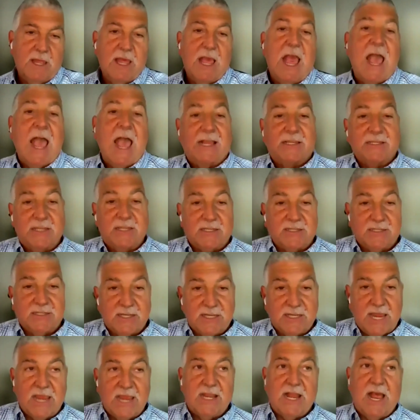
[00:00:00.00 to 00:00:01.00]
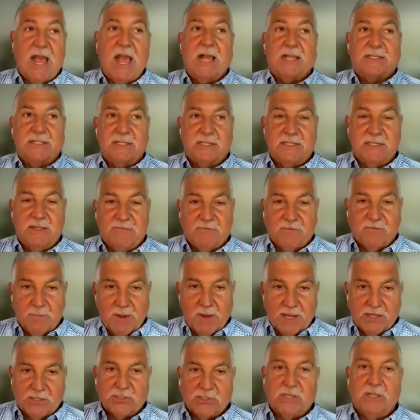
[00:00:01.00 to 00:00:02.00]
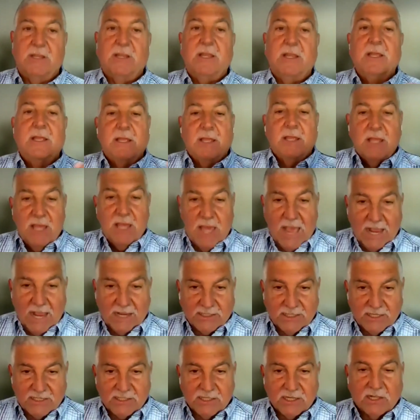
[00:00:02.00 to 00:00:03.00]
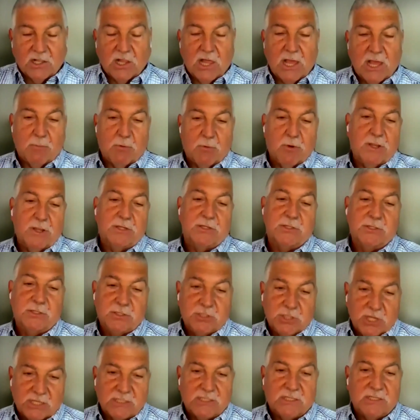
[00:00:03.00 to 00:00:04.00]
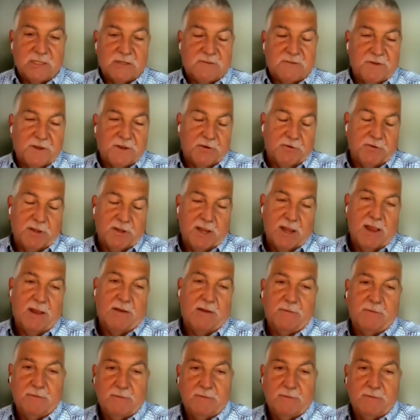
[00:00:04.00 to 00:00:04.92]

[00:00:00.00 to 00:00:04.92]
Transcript: Access to data, access to information, access to collaboration. Justin's figured it out.